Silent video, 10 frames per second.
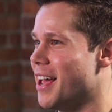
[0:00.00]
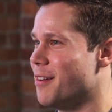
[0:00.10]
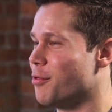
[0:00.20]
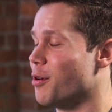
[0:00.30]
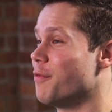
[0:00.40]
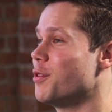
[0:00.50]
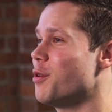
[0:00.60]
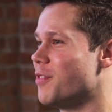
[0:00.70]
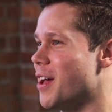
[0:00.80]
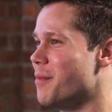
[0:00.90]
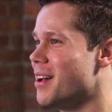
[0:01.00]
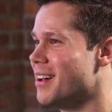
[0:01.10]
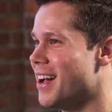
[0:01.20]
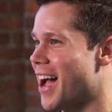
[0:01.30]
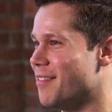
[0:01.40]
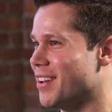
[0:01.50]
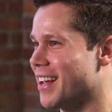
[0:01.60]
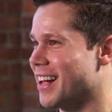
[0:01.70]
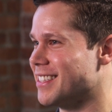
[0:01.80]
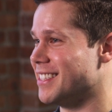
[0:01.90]
And for a few of them, I even
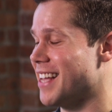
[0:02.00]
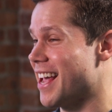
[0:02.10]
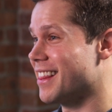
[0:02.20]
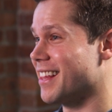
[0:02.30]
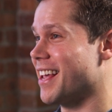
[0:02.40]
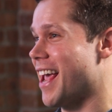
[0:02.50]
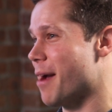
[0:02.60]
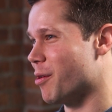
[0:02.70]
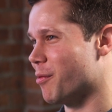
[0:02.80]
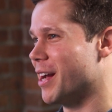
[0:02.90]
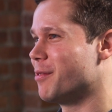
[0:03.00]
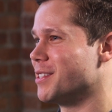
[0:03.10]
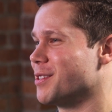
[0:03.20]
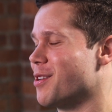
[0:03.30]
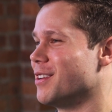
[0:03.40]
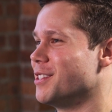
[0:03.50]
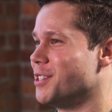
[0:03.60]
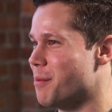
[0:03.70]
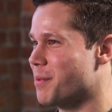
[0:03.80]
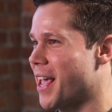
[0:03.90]
got to take the camera rig, which is called a
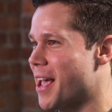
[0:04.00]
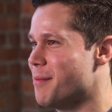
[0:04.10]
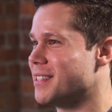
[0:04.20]
jump cam.